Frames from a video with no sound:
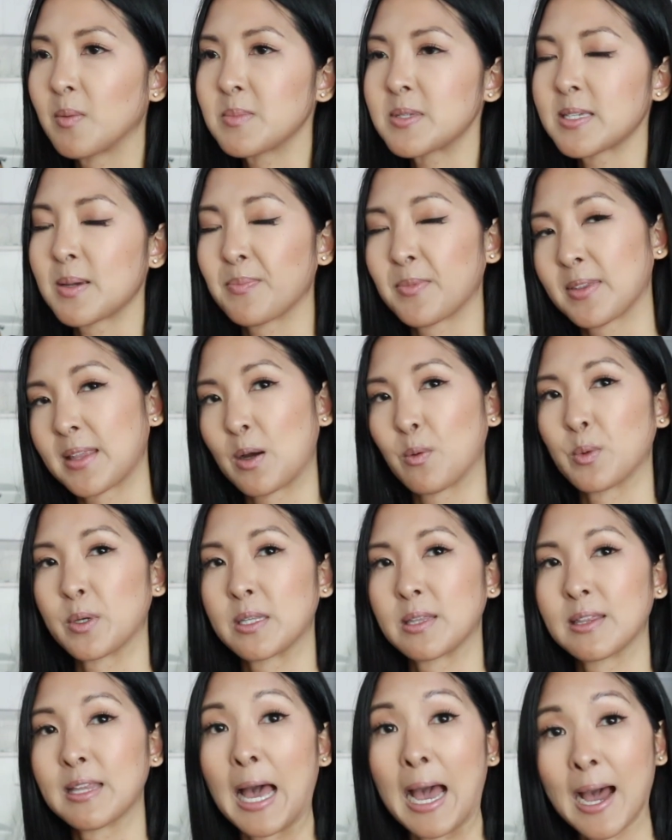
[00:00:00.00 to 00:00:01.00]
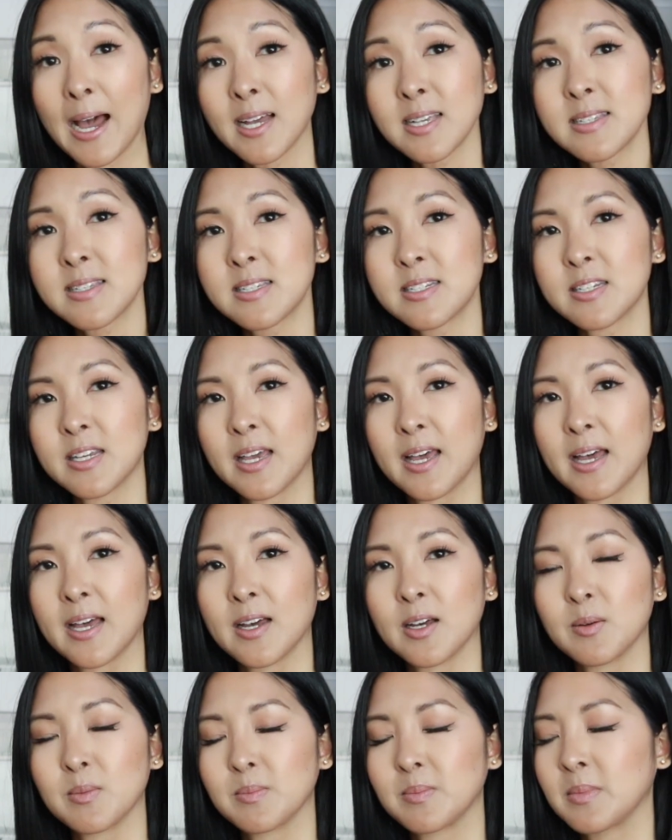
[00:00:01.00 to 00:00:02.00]
something that would last.
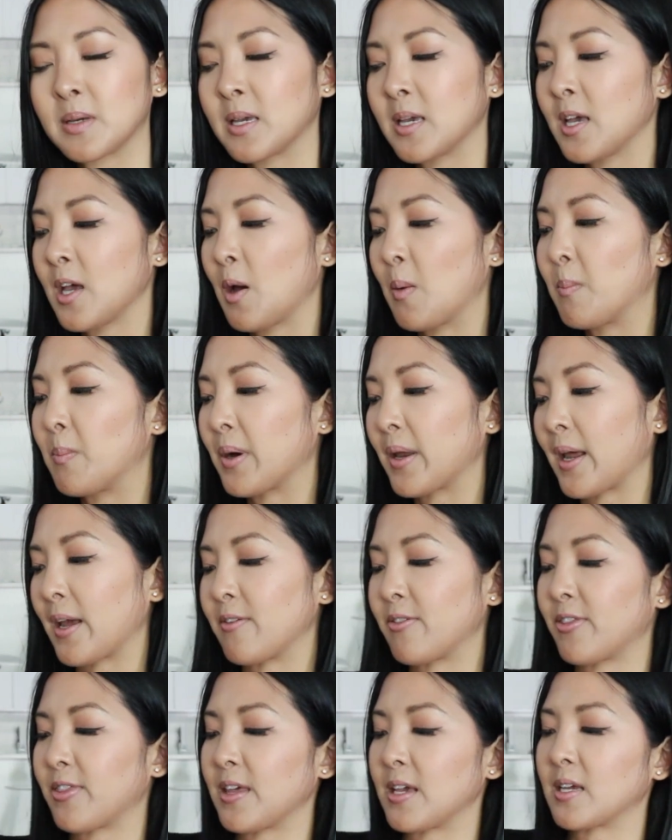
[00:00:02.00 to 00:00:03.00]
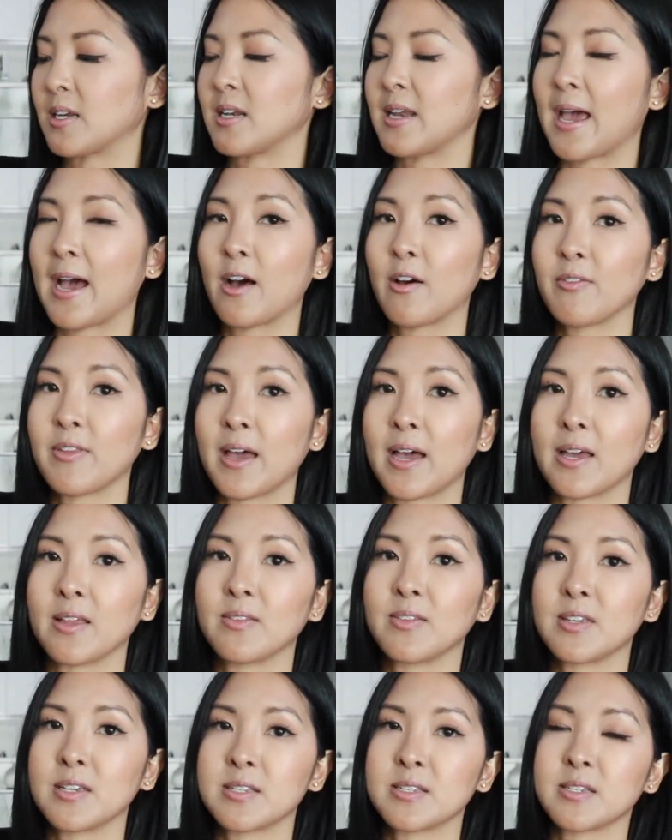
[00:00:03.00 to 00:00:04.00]
But I think now
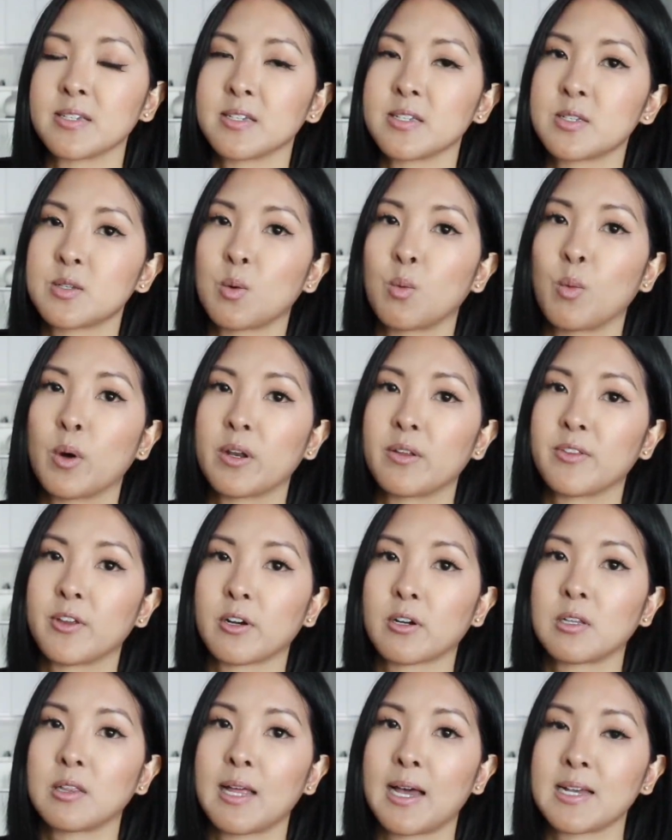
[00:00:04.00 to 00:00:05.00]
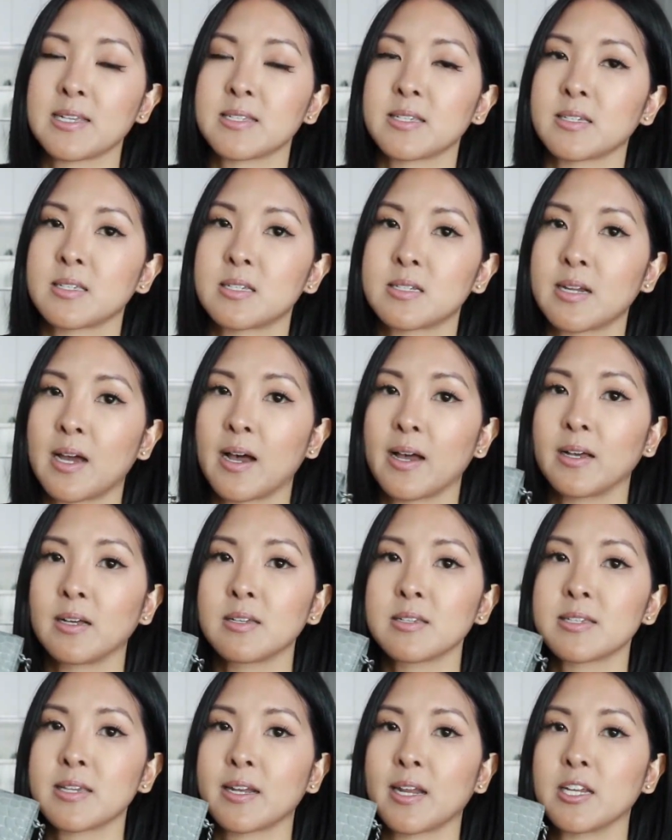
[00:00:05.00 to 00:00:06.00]
that this is one of their classic
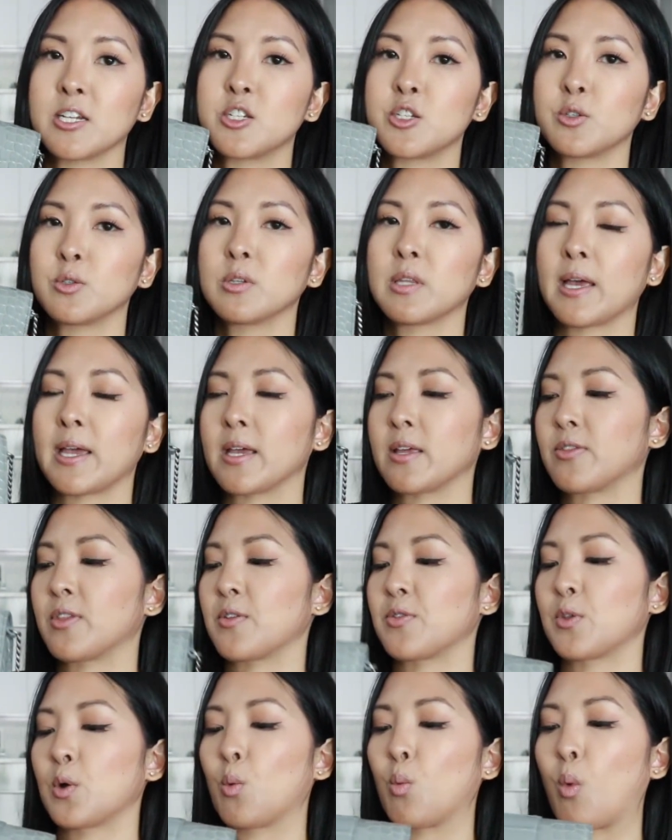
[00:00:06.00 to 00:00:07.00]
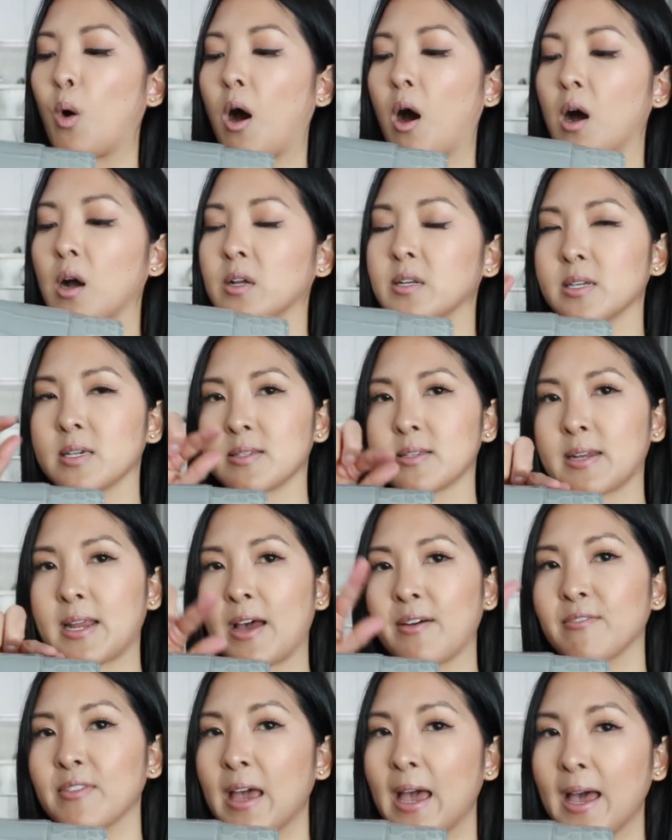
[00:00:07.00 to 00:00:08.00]
styles, and I do like that the walk doesn't
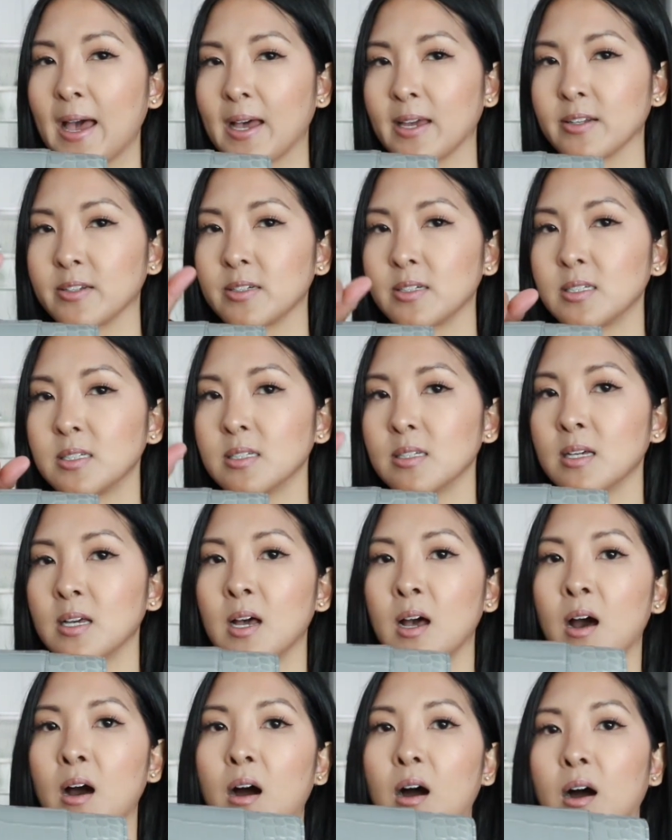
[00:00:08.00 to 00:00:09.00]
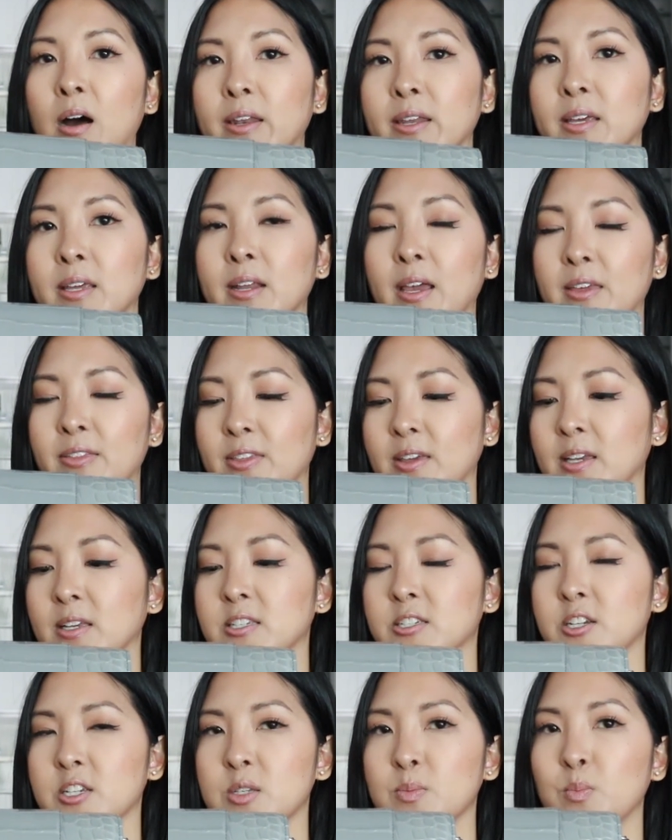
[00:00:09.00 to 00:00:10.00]
have the handle on it. I think
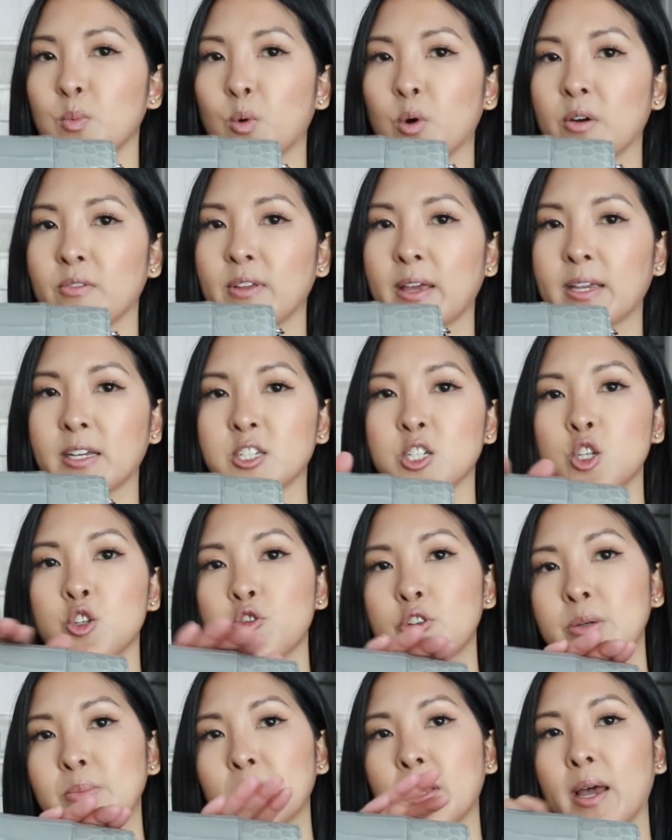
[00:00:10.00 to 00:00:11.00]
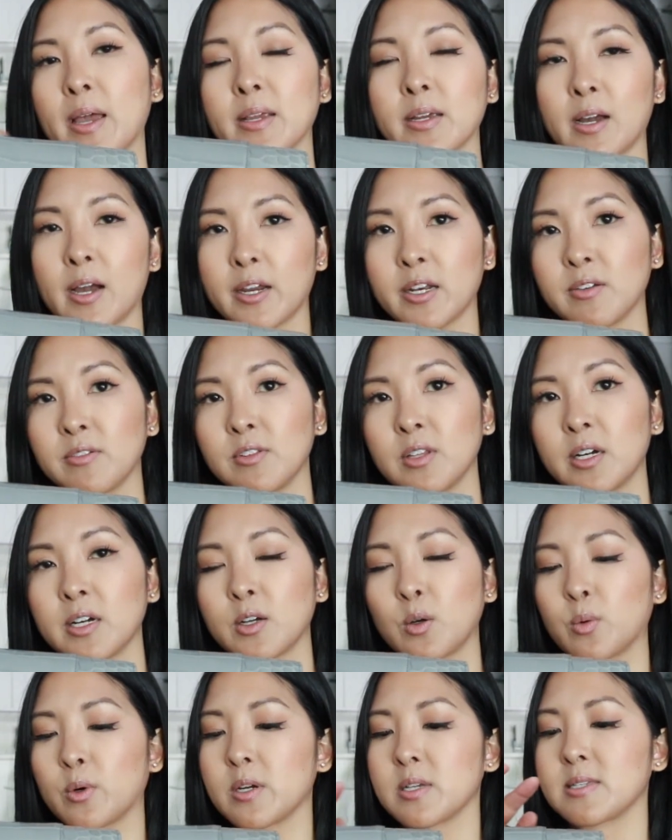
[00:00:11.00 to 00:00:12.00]
it's just more of like a streamlined kind of
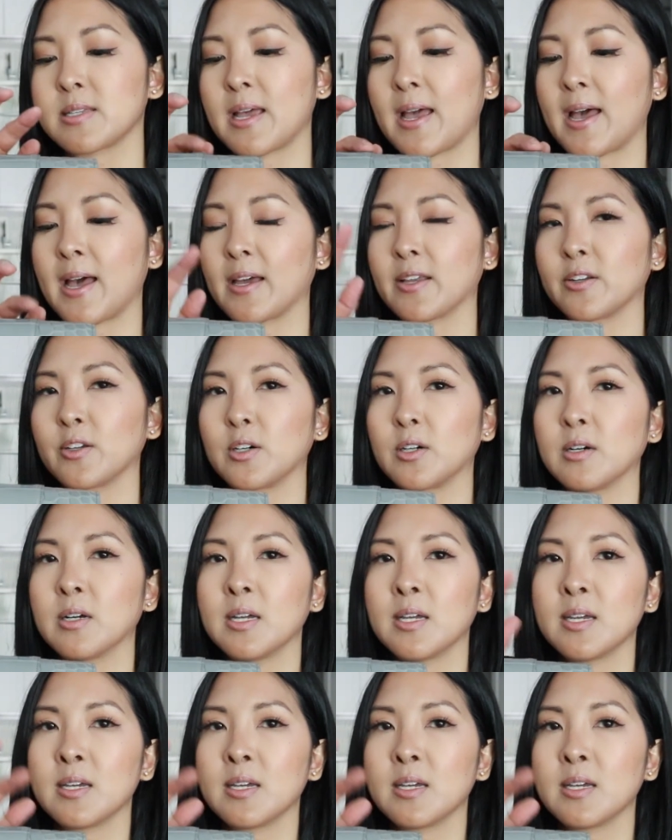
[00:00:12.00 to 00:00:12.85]
look, whereas the handle,